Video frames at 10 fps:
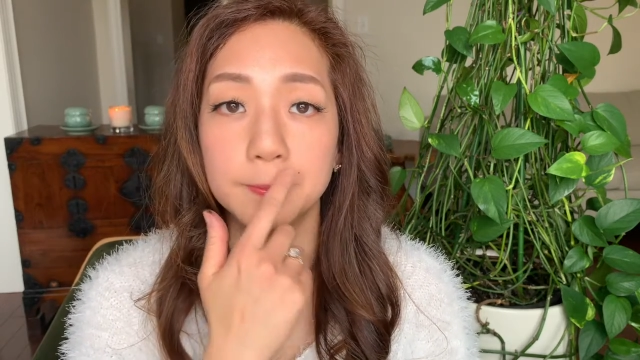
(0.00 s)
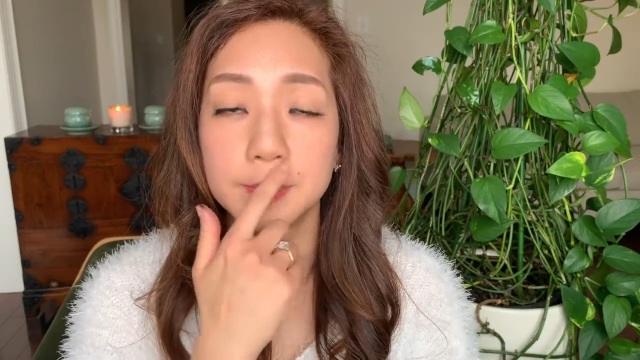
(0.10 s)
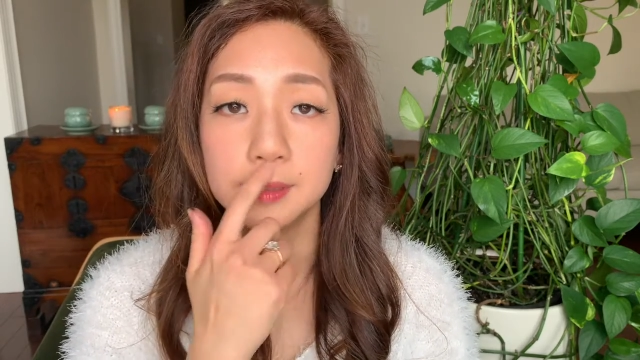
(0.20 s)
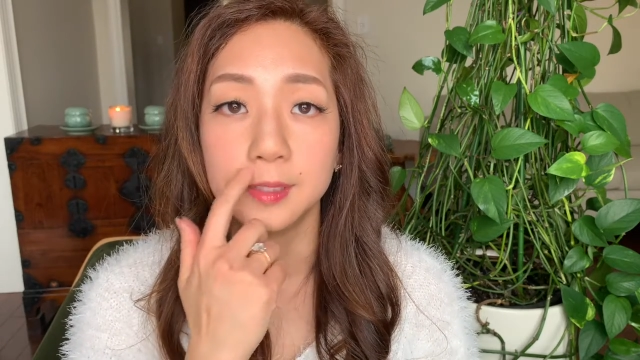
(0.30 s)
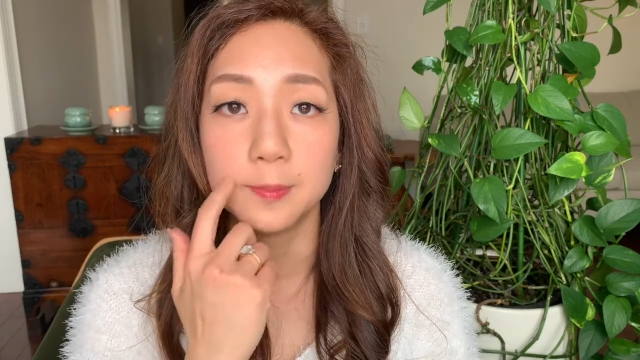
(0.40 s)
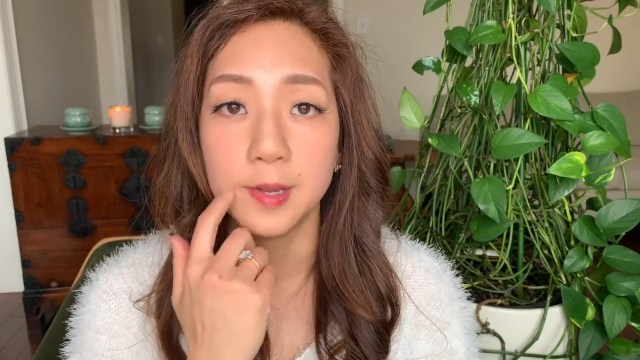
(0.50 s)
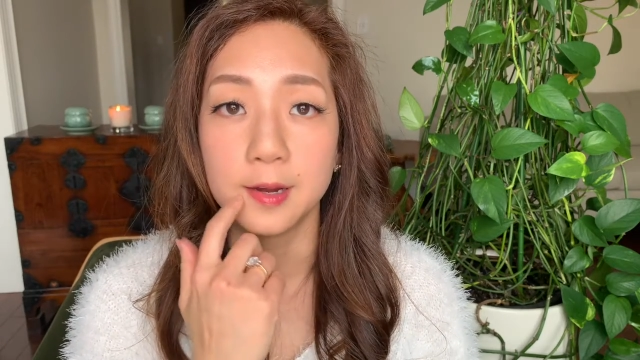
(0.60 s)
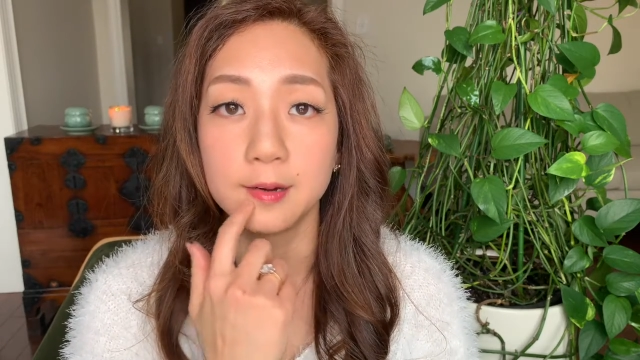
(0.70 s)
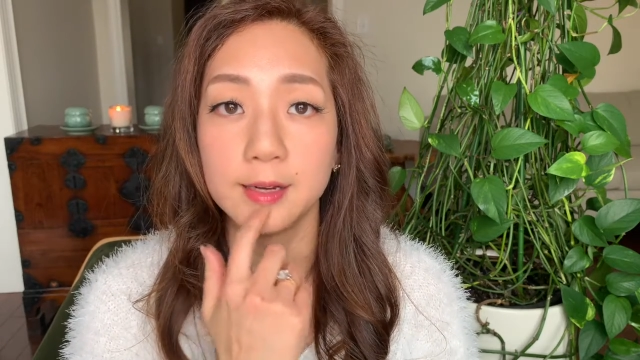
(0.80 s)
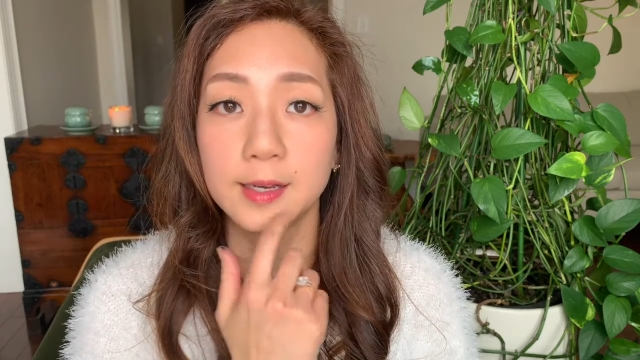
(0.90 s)
the lip
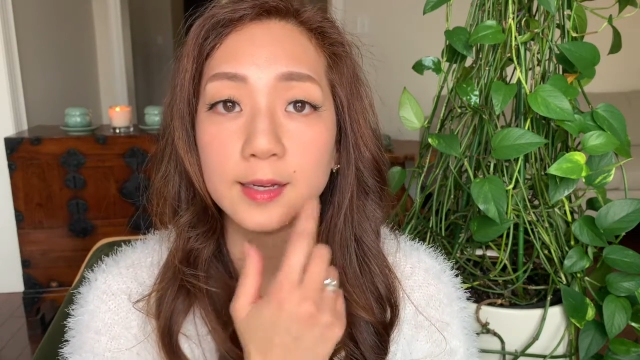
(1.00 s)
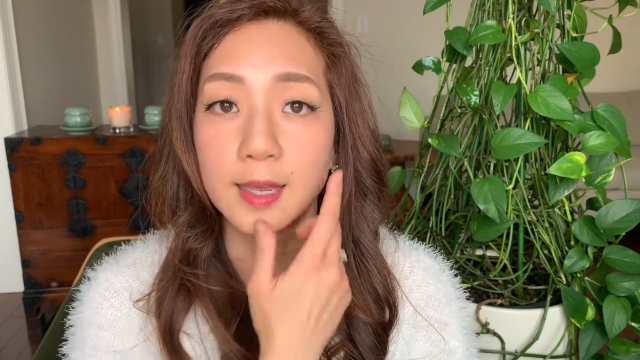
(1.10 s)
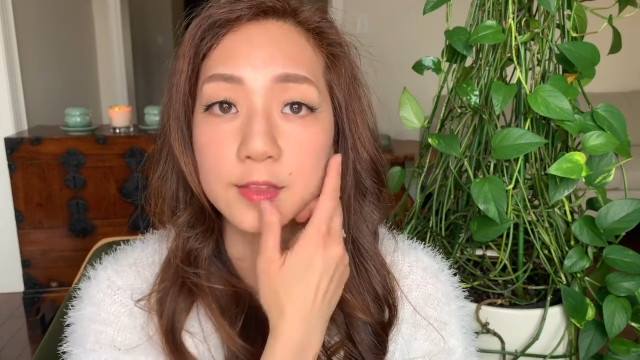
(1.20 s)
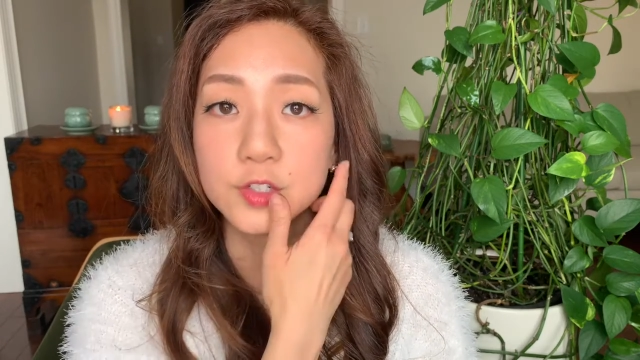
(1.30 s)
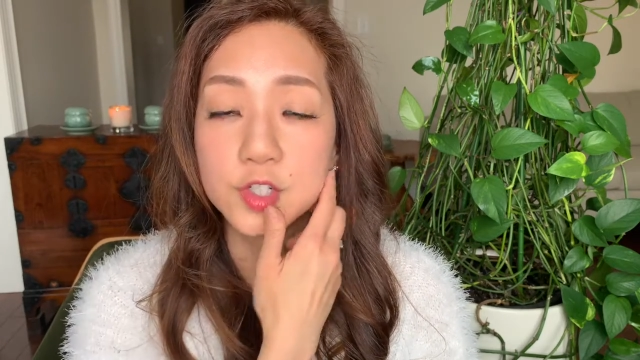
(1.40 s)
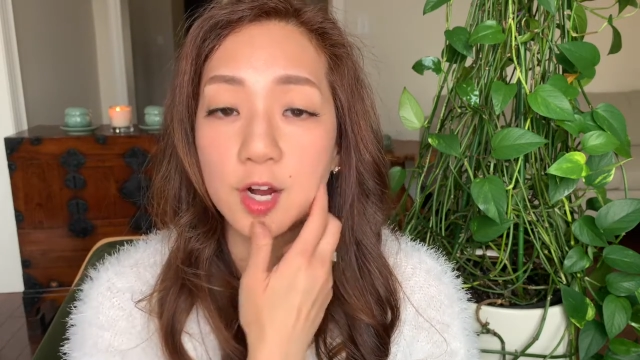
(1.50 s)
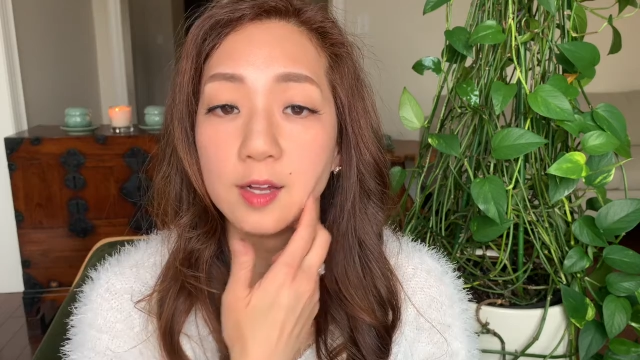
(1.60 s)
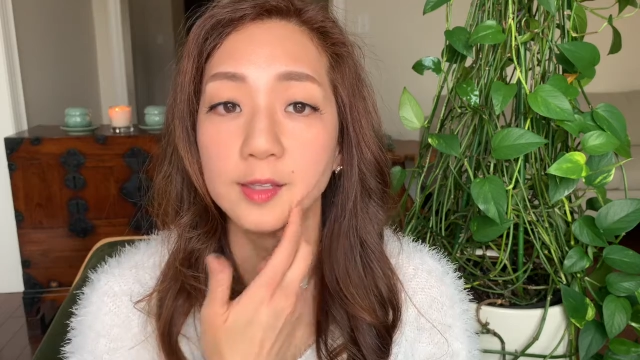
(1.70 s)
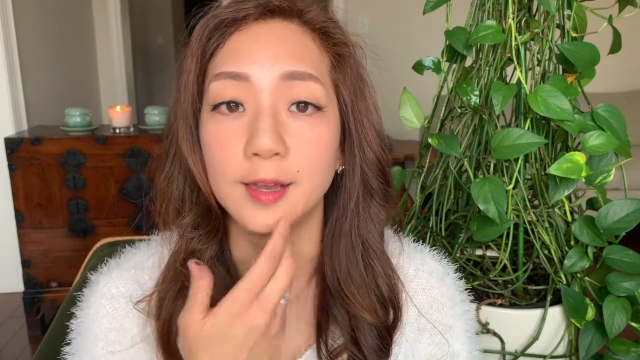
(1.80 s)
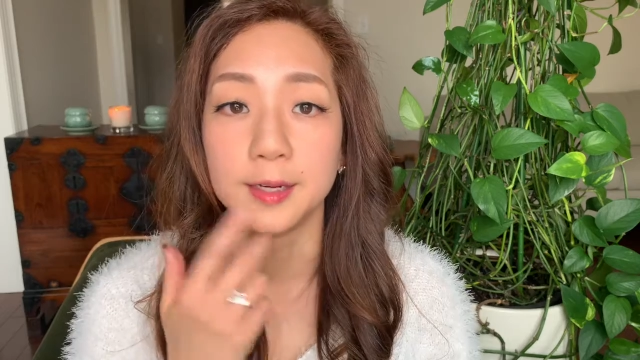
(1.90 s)
area, and the
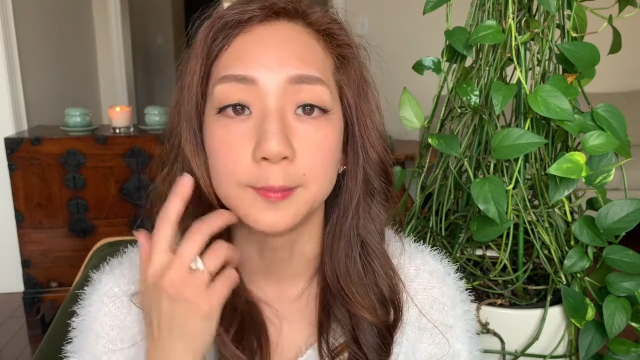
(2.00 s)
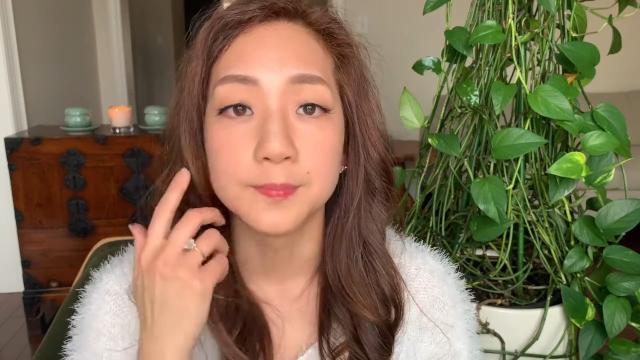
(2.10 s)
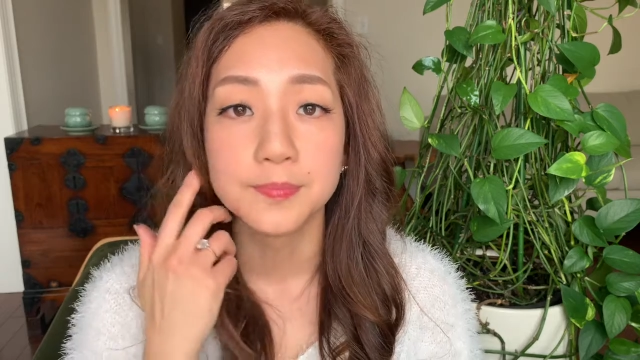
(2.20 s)
jawline.